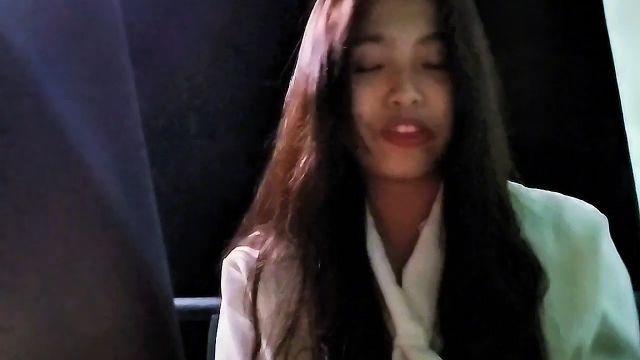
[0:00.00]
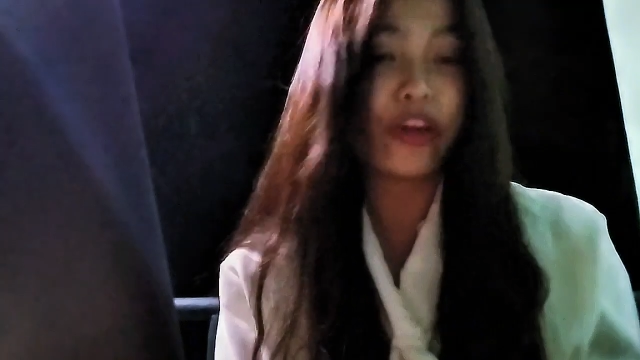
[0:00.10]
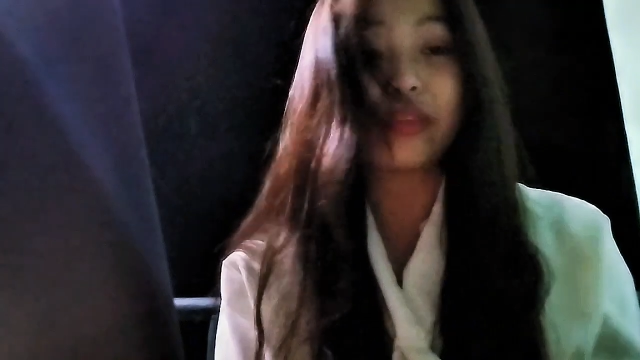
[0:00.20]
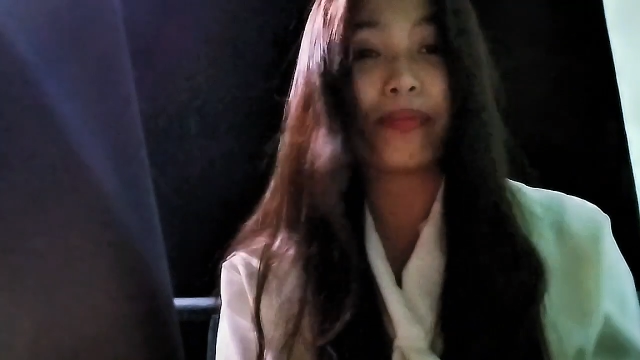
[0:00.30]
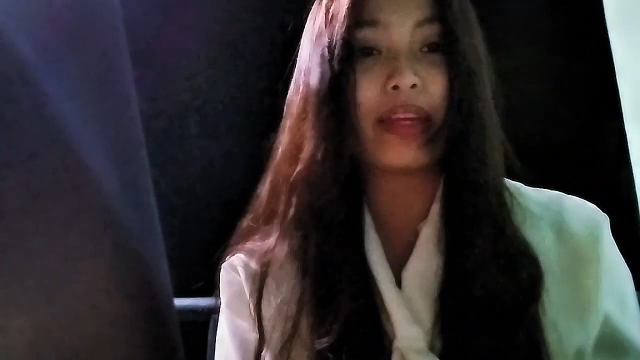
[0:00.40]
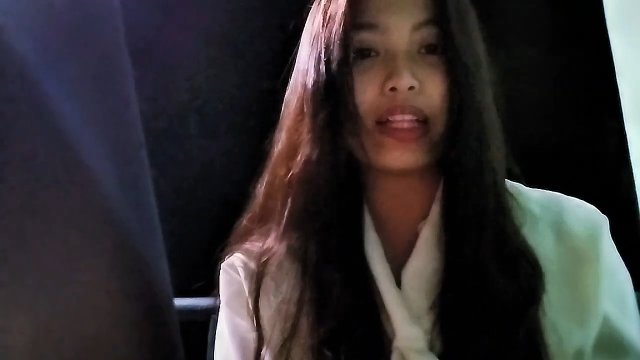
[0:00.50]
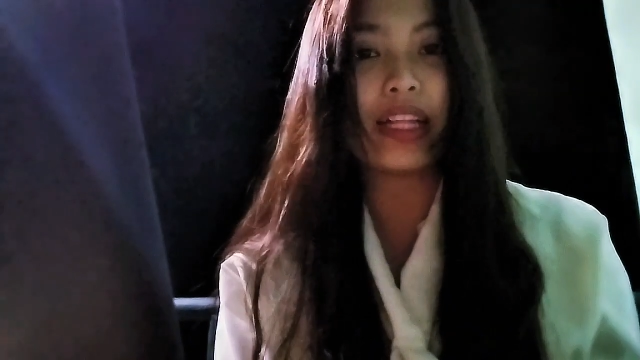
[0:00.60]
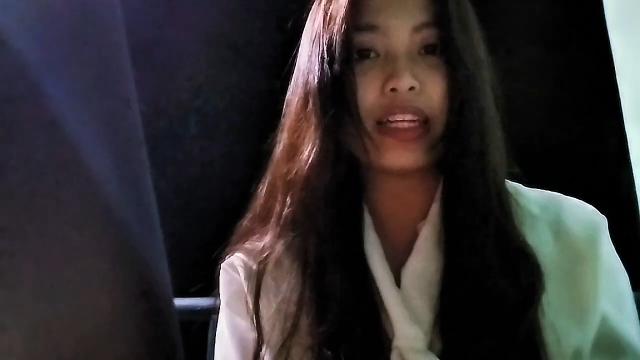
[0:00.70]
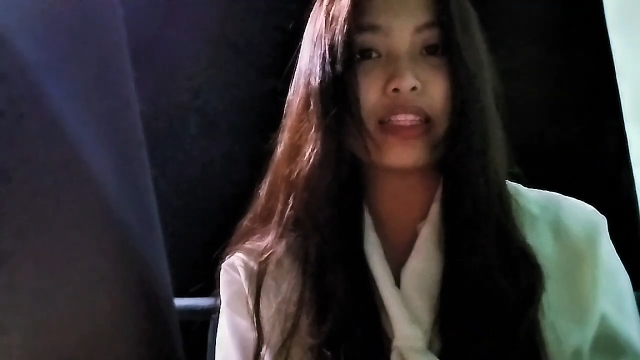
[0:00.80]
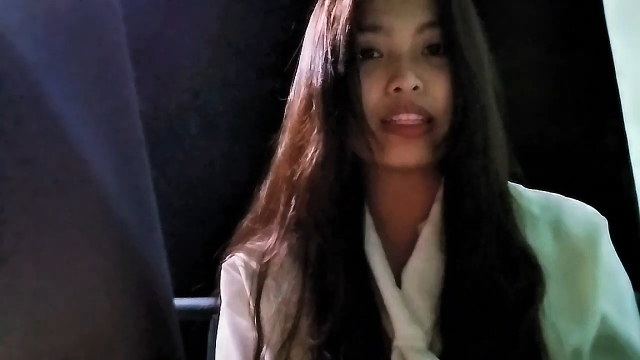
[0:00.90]
taught me a
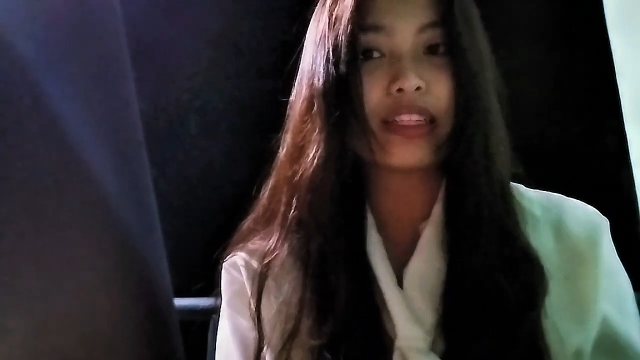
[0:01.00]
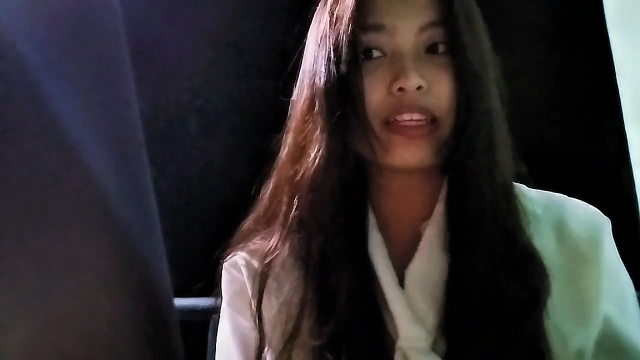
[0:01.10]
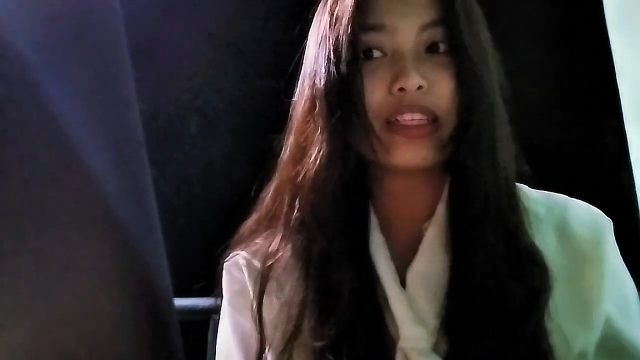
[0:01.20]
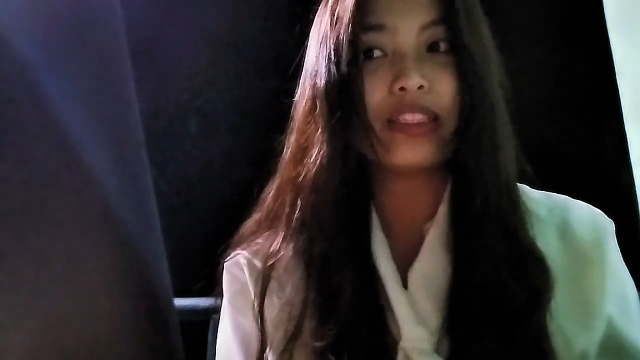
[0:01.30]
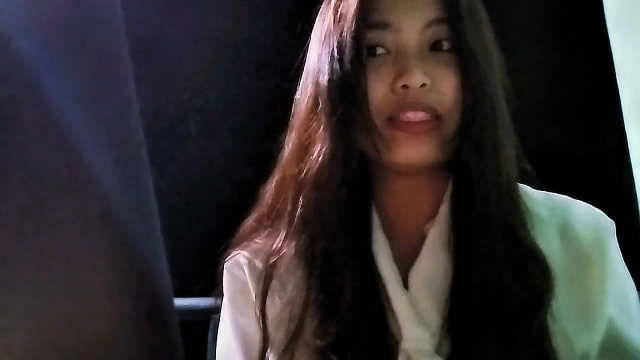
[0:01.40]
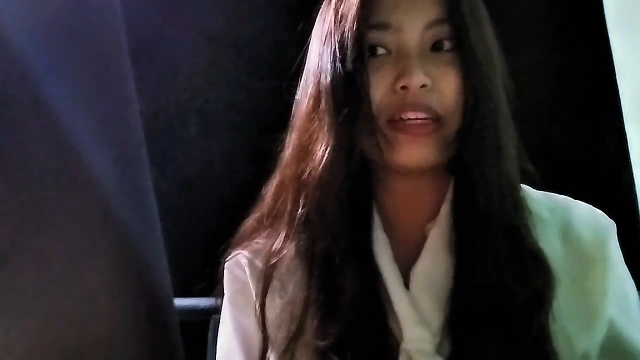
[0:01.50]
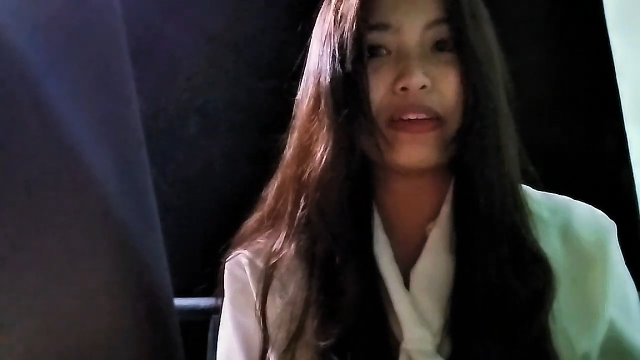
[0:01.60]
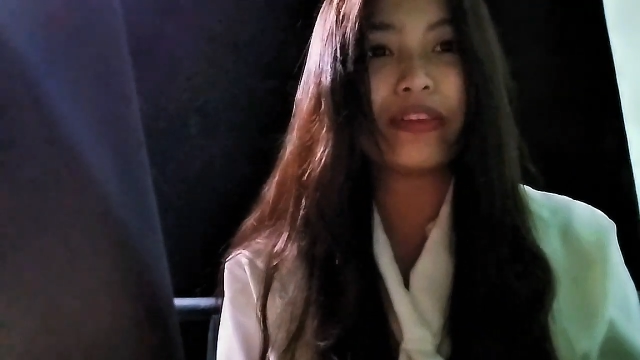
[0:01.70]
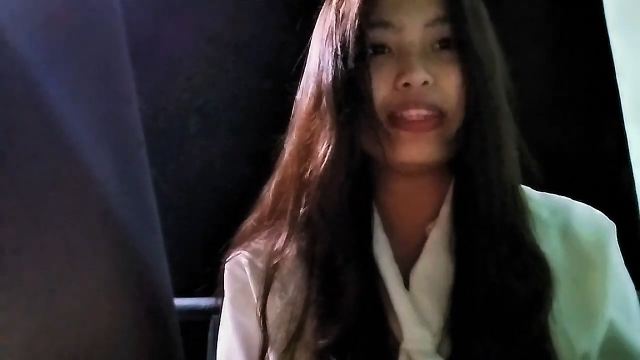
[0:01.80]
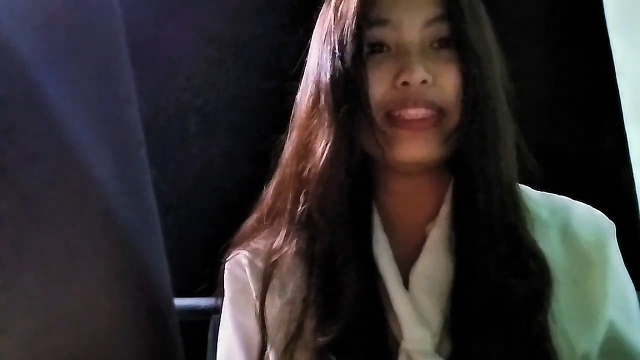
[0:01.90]
lot.
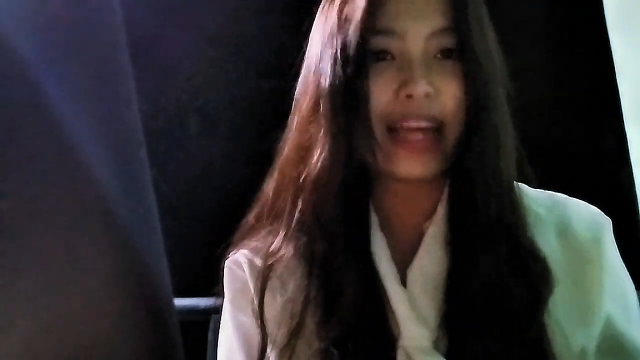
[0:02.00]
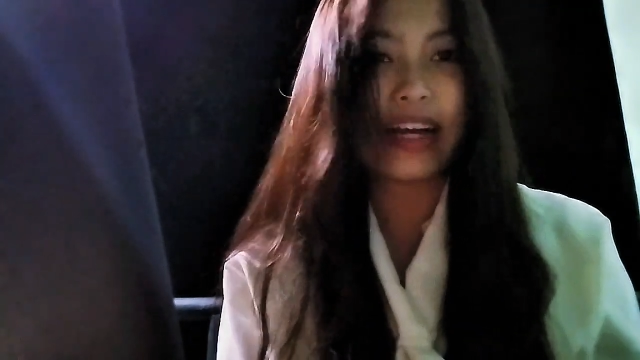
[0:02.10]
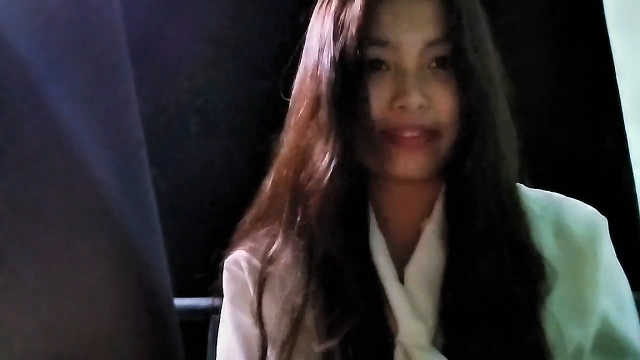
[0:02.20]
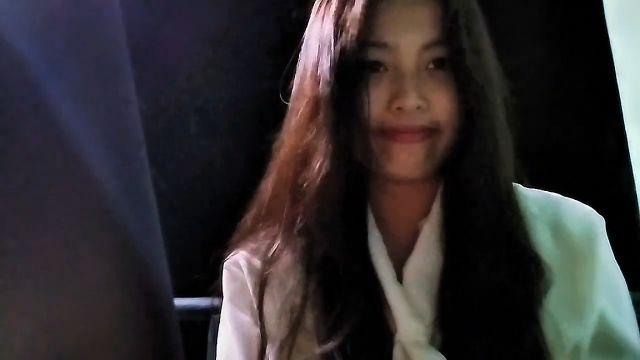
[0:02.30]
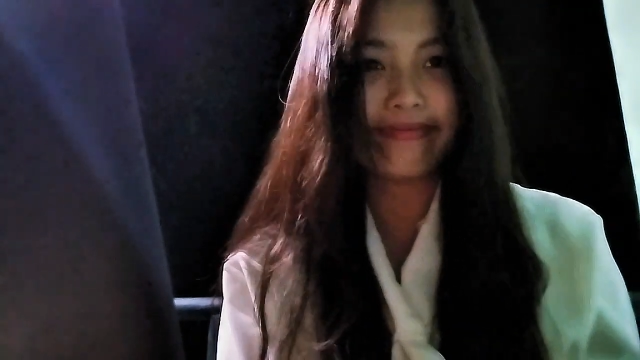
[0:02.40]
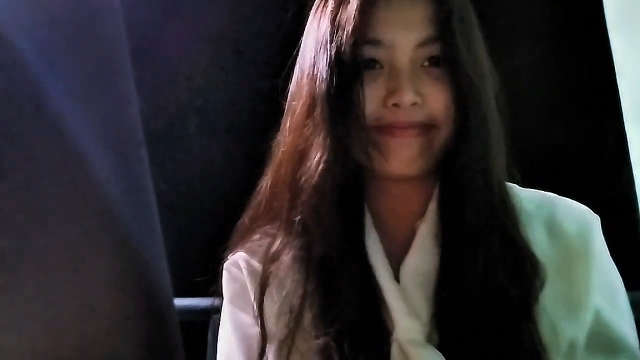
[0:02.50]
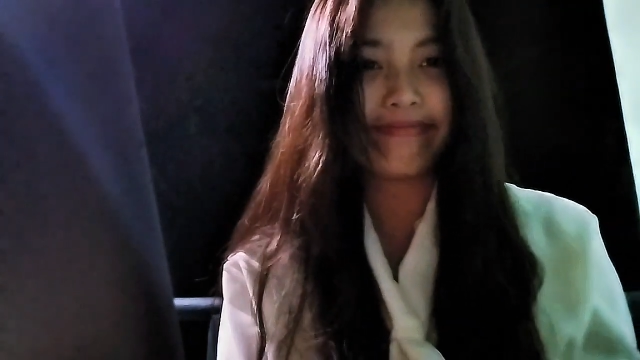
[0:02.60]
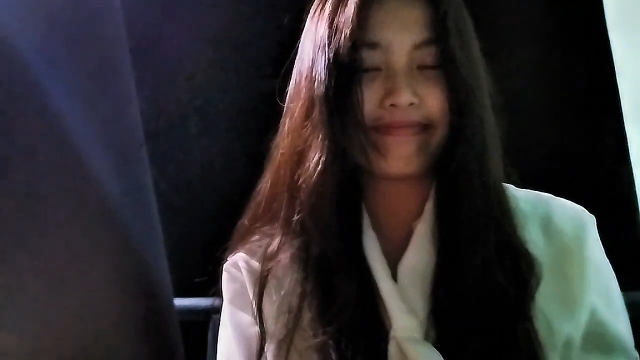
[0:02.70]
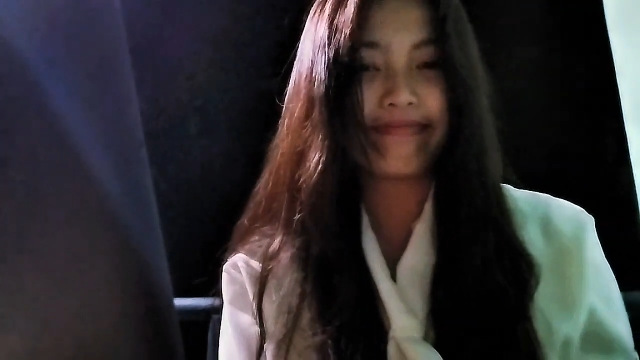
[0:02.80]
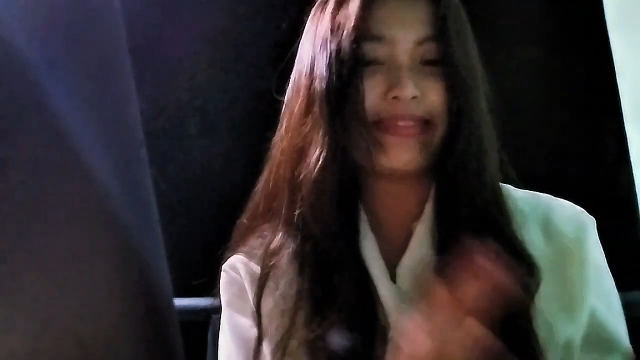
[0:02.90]
So, yeah.
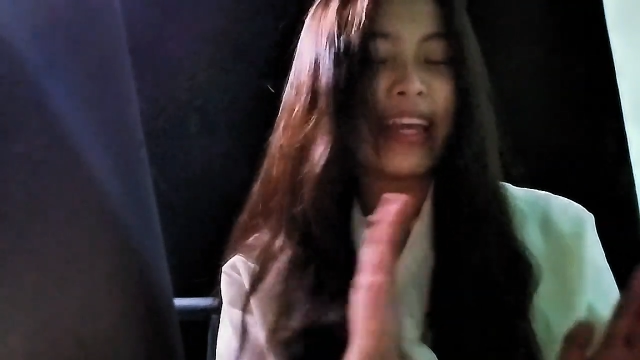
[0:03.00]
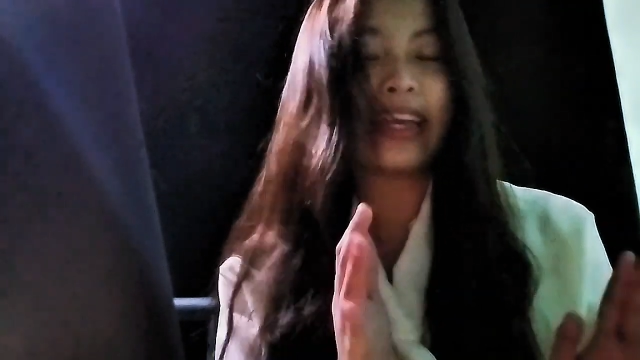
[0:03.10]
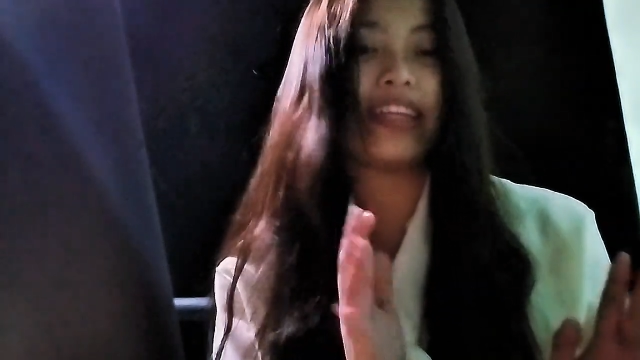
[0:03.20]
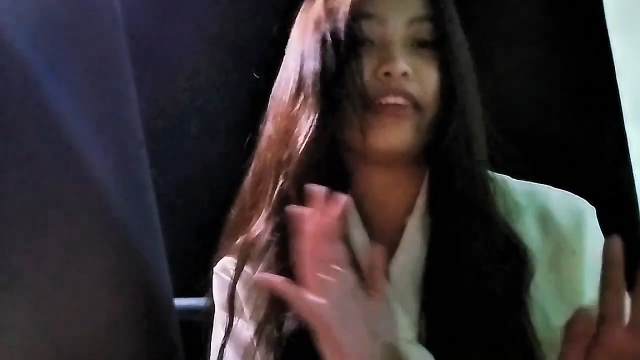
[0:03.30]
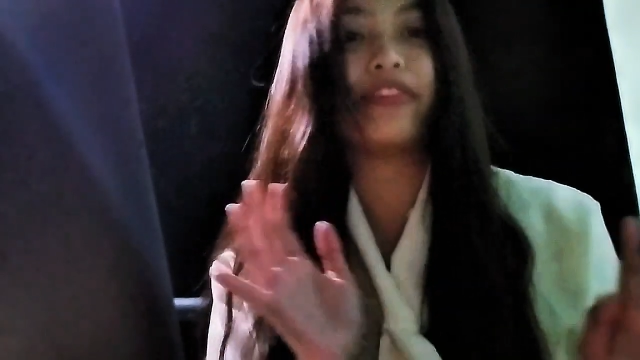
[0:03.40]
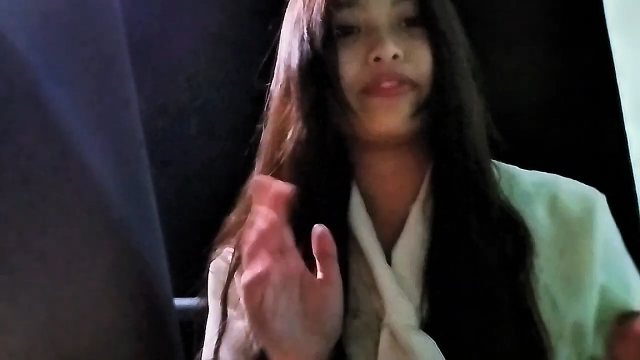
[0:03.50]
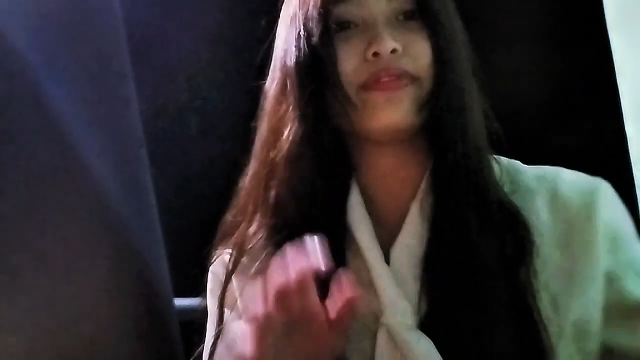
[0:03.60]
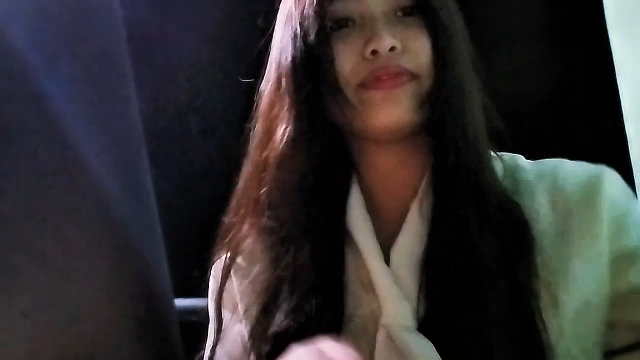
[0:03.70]
Thank you.